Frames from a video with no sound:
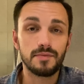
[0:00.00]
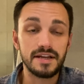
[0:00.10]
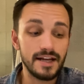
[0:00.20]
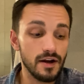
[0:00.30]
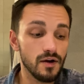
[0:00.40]
but
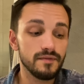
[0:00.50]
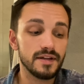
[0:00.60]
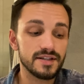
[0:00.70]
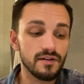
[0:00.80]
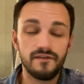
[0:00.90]
here
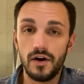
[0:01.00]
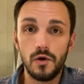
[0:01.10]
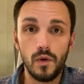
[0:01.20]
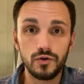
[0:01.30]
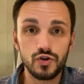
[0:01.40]
this could very
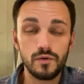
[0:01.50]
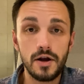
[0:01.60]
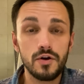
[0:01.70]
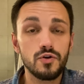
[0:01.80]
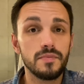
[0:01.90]
well
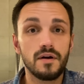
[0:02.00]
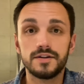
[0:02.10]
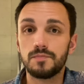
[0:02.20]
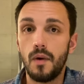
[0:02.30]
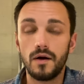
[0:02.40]
trigger you
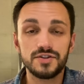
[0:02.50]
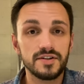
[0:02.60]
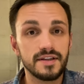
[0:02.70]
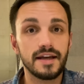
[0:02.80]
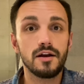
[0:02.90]
because Mars
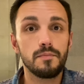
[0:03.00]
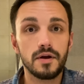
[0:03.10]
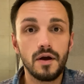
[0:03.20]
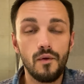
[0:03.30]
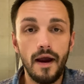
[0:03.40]
is the get up
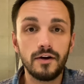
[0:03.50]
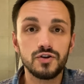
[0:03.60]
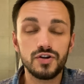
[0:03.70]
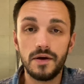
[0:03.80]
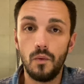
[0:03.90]
and go energy.